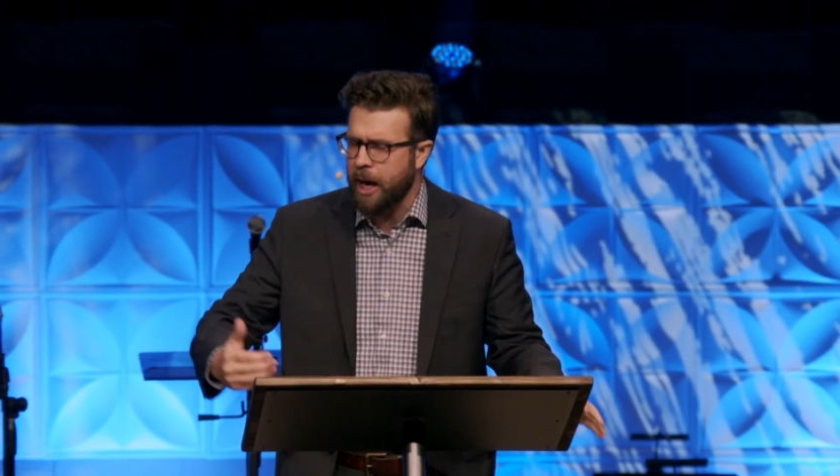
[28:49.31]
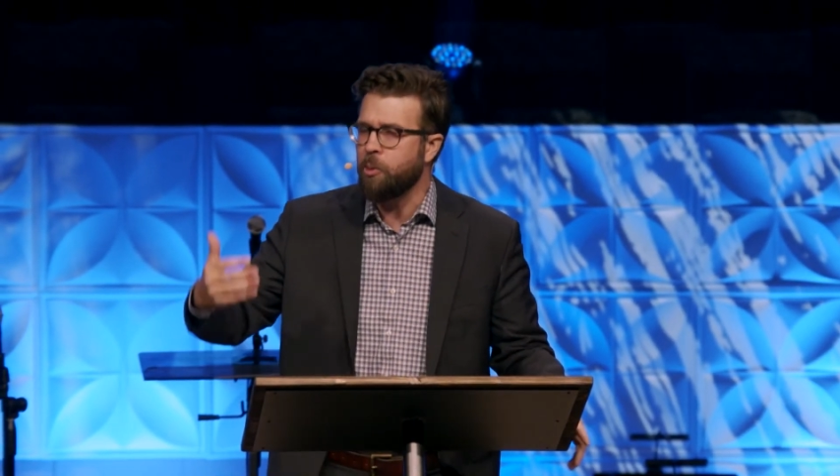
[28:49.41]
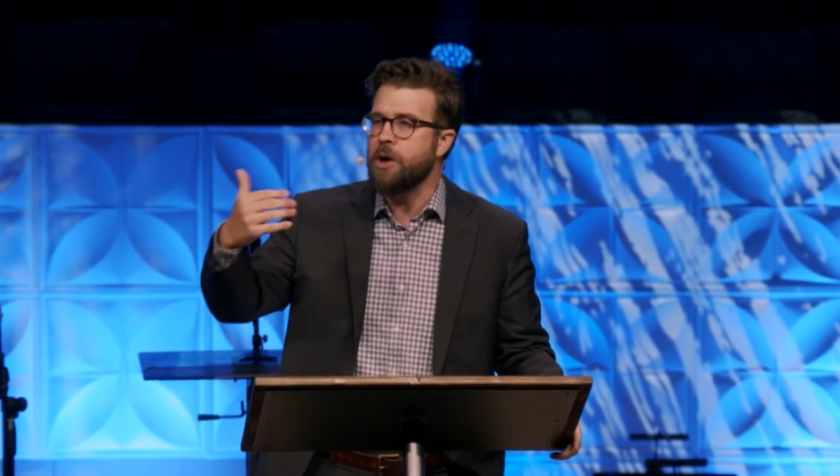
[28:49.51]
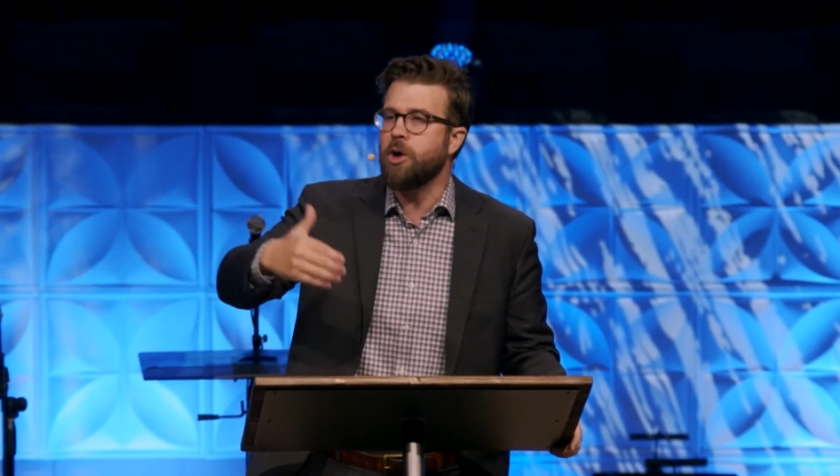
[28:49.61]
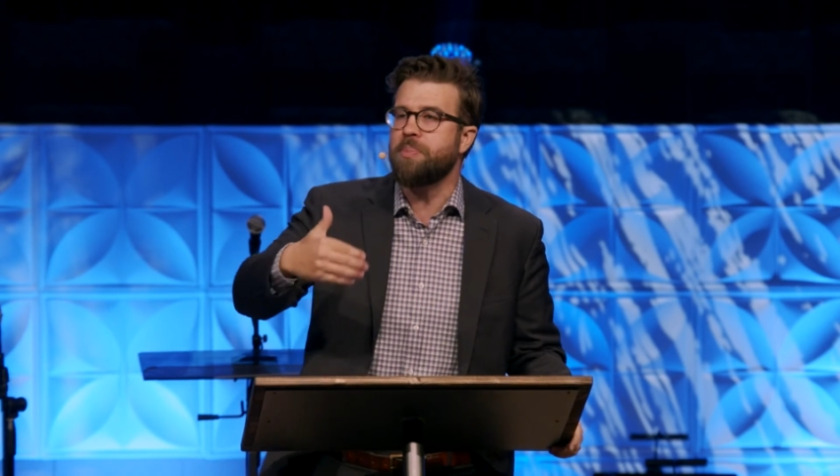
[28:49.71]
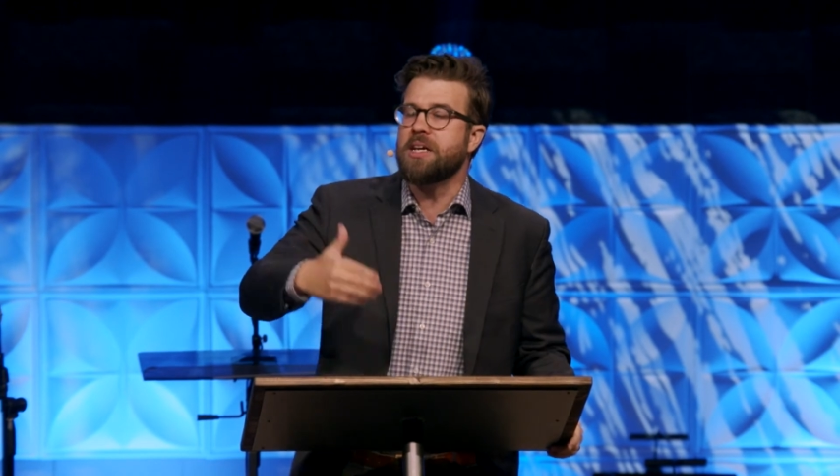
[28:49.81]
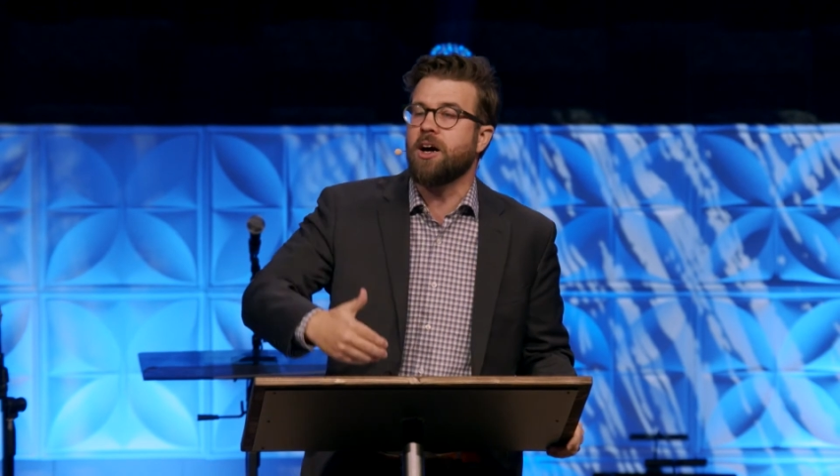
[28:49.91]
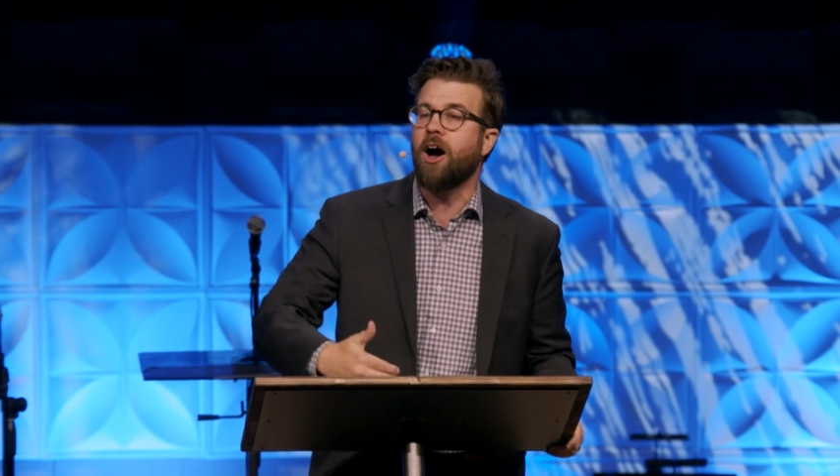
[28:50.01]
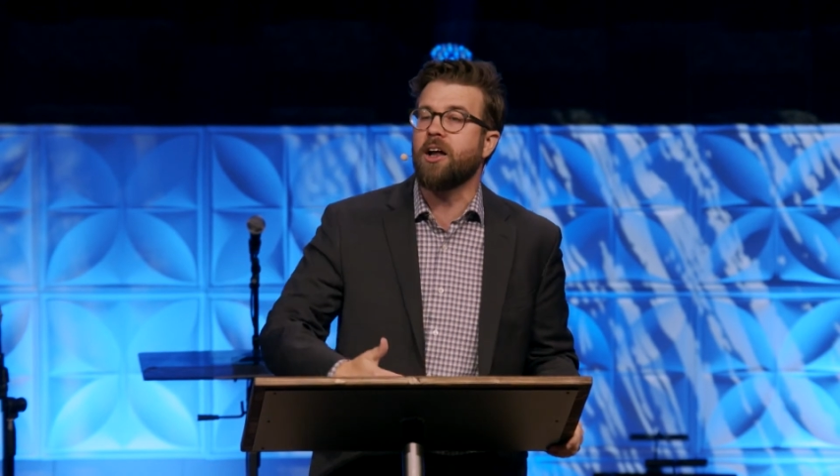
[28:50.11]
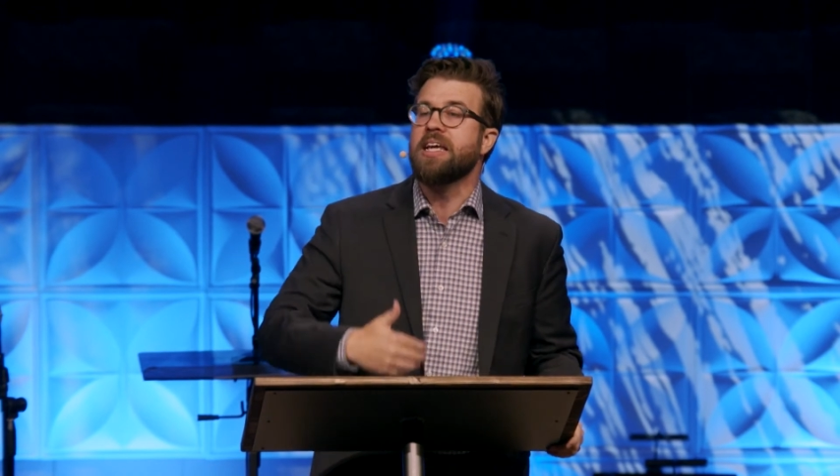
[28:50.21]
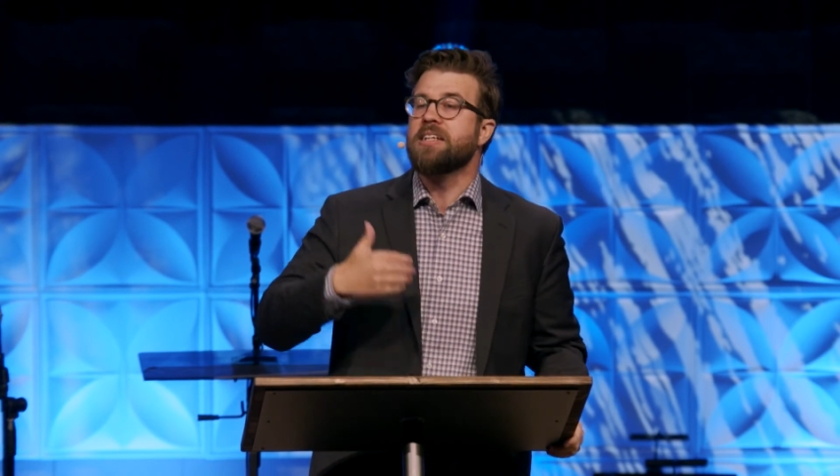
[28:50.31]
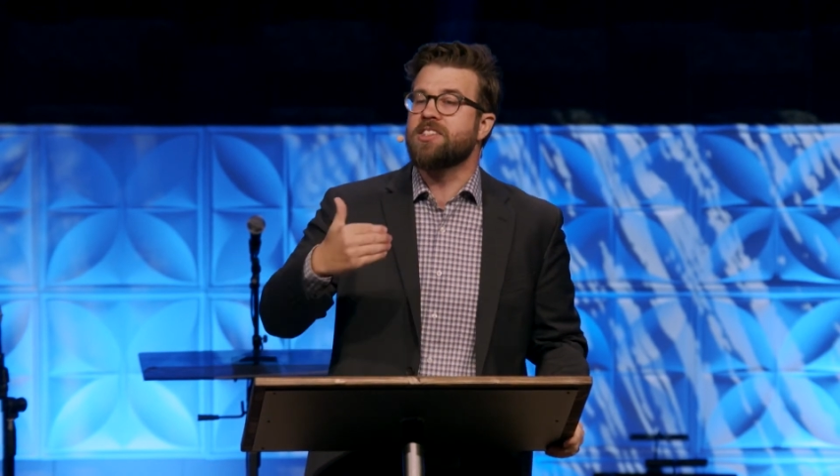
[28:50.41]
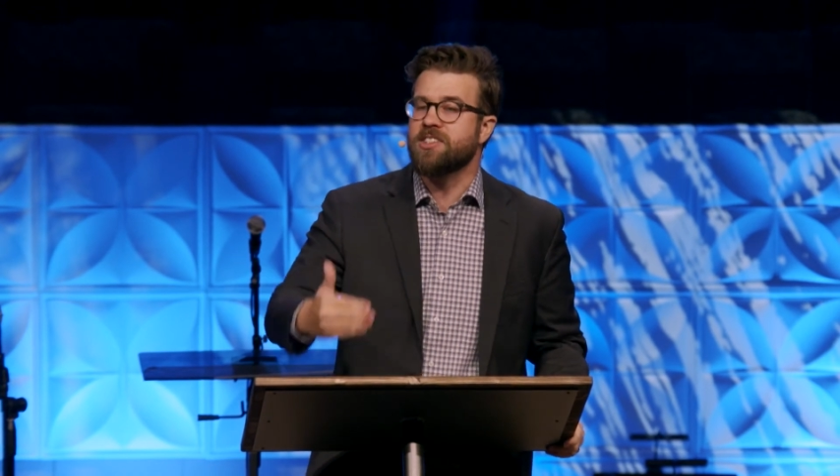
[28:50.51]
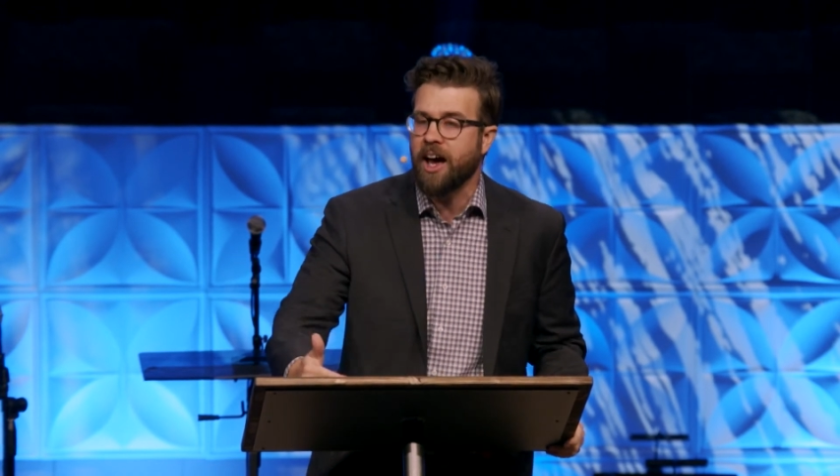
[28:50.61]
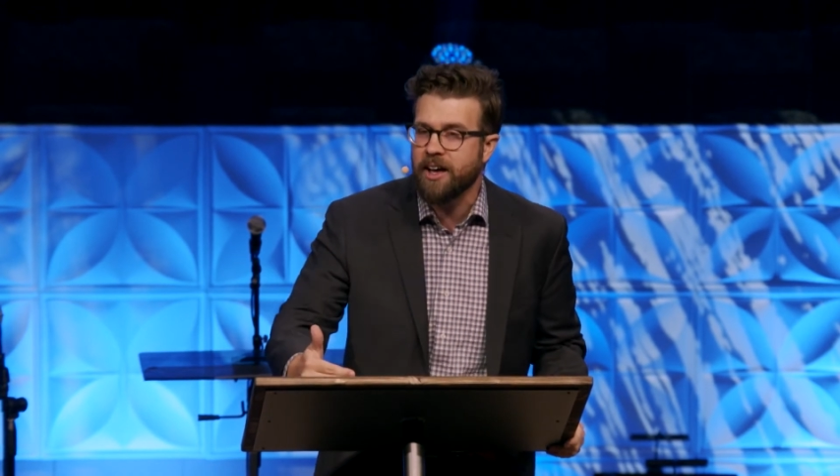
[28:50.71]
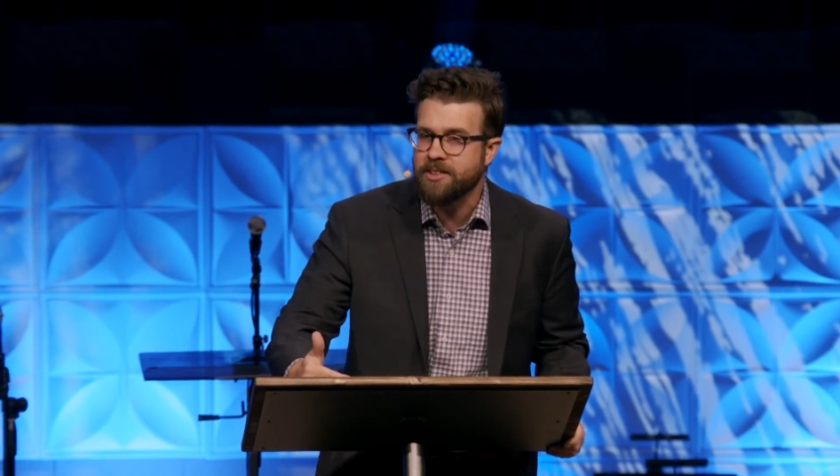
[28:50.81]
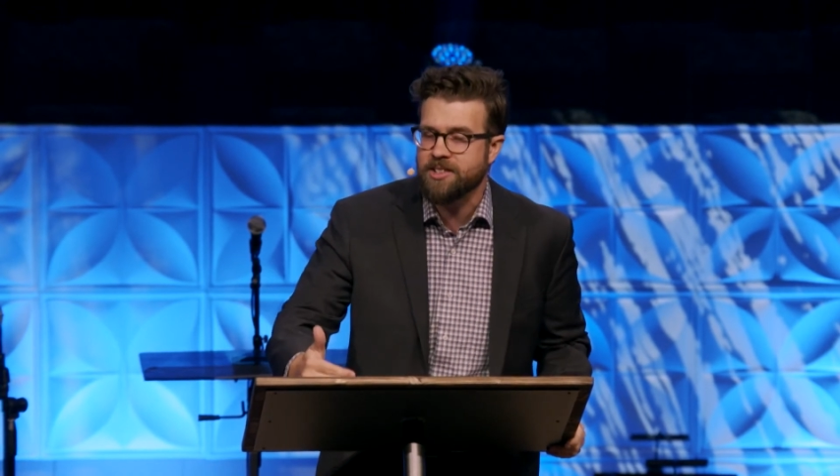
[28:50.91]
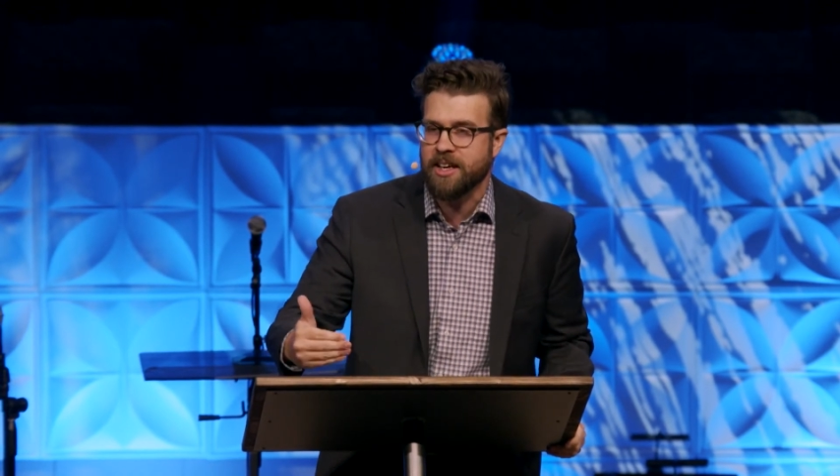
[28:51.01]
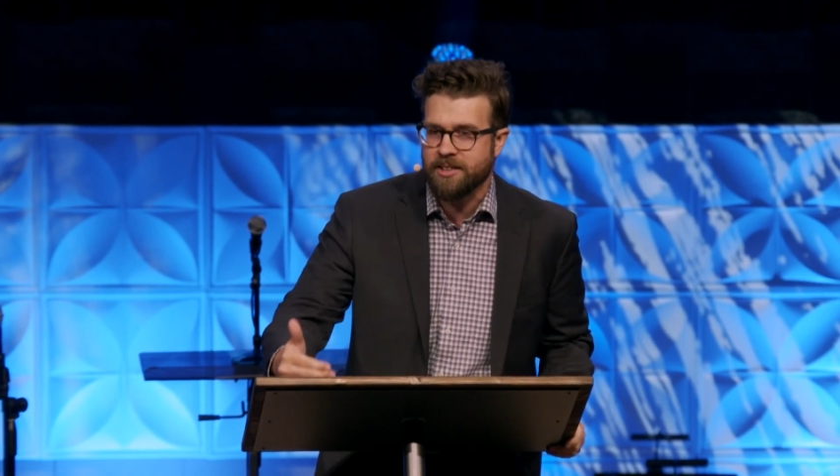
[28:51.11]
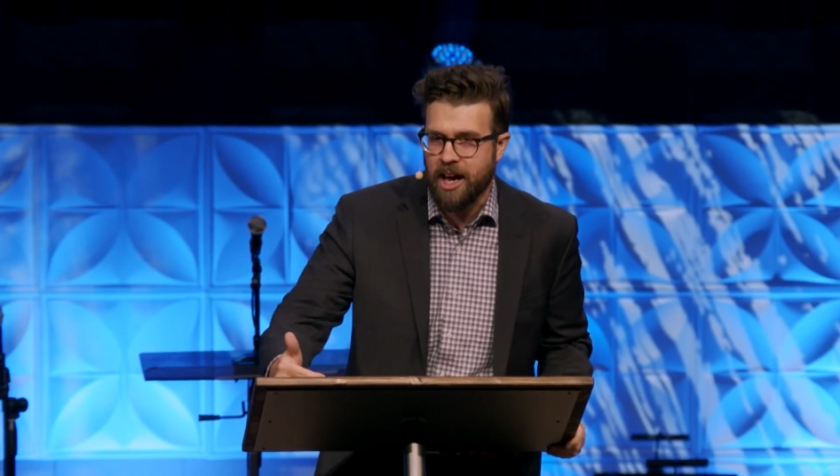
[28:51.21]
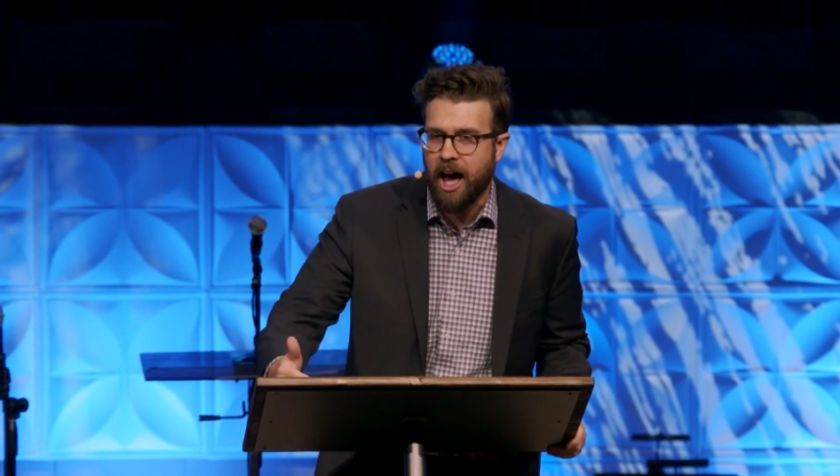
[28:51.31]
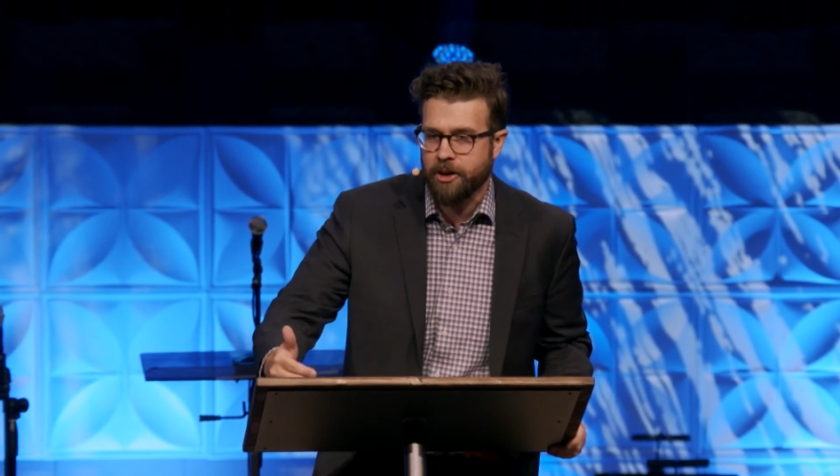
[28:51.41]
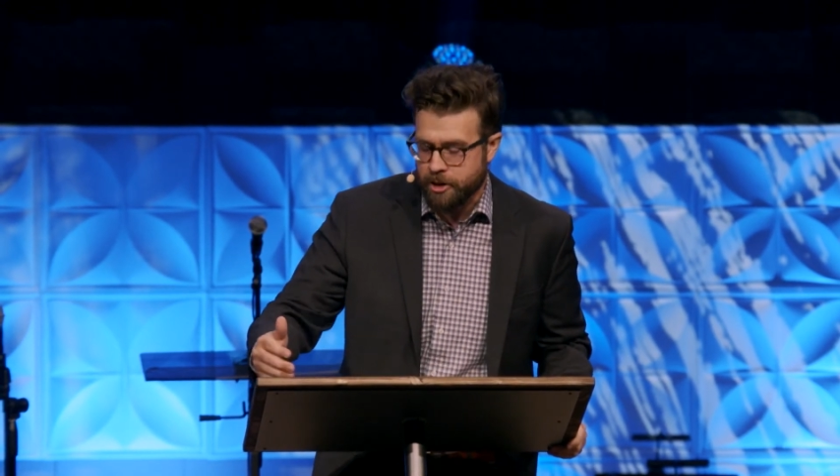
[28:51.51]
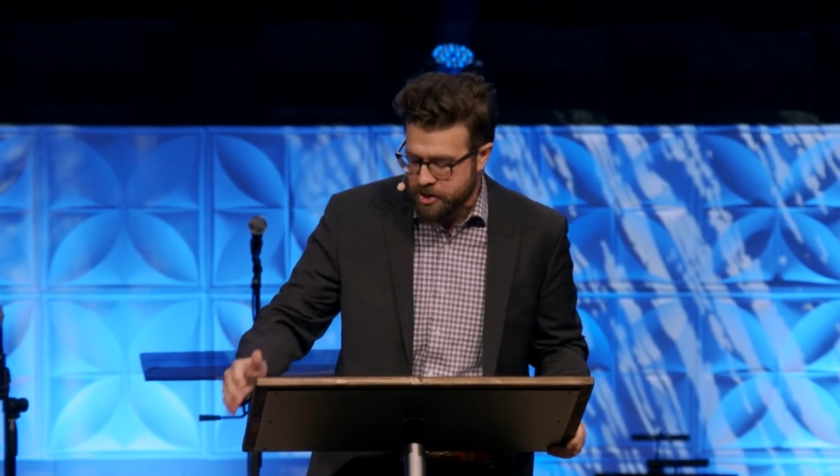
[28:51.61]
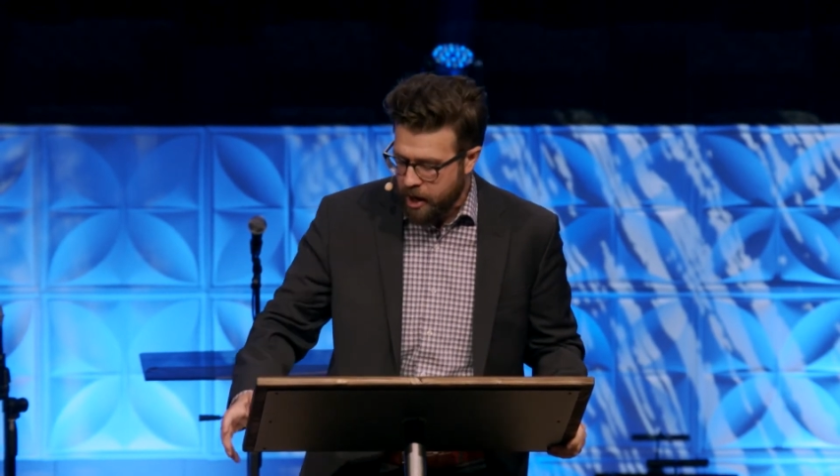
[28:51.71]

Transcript: that we would be called sons and daughters